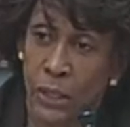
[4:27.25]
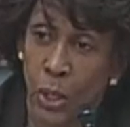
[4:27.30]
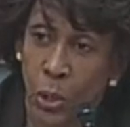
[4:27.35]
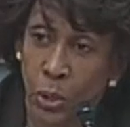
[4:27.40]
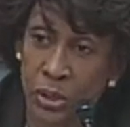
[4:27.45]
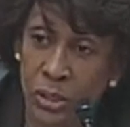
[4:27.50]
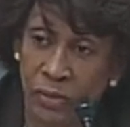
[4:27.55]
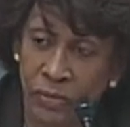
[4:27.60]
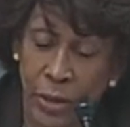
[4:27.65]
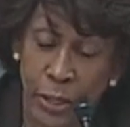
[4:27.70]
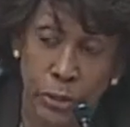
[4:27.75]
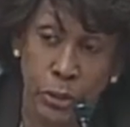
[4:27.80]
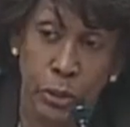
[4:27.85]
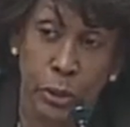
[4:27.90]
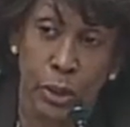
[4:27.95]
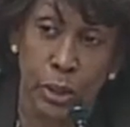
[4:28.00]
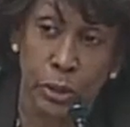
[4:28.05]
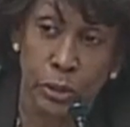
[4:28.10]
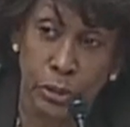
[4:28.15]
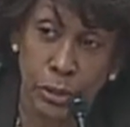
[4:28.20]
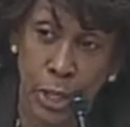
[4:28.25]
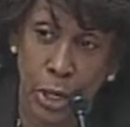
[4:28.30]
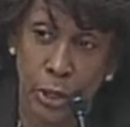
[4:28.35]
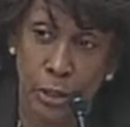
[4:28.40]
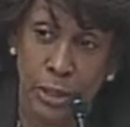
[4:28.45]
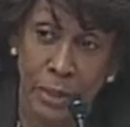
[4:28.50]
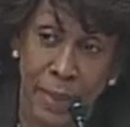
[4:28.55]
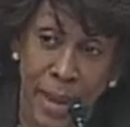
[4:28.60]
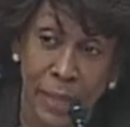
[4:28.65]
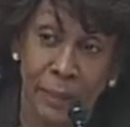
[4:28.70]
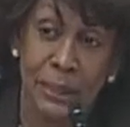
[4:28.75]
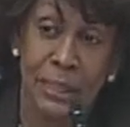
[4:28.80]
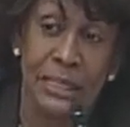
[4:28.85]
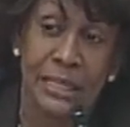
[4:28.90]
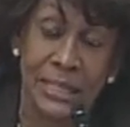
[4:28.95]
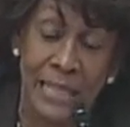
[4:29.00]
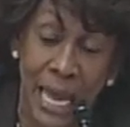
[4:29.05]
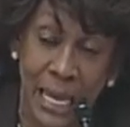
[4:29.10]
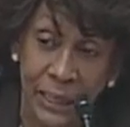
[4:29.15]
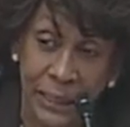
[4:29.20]
those of us who are concerned about
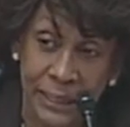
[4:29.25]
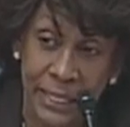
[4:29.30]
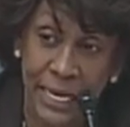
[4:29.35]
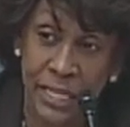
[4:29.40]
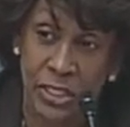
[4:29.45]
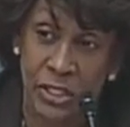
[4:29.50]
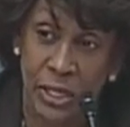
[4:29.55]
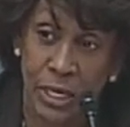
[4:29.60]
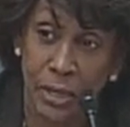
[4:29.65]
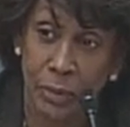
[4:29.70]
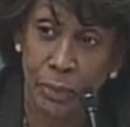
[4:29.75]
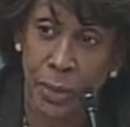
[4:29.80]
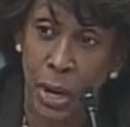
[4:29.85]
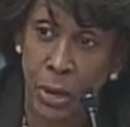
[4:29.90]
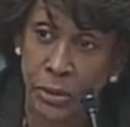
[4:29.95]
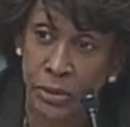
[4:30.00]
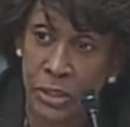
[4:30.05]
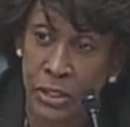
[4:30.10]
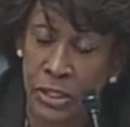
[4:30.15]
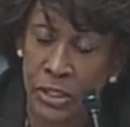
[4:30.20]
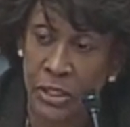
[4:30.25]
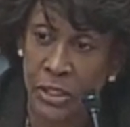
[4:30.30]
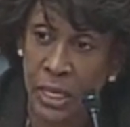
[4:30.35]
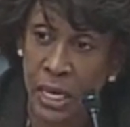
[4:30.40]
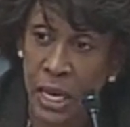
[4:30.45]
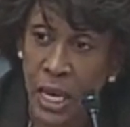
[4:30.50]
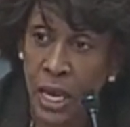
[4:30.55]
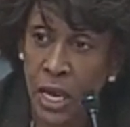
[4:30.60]
consolidation and mergers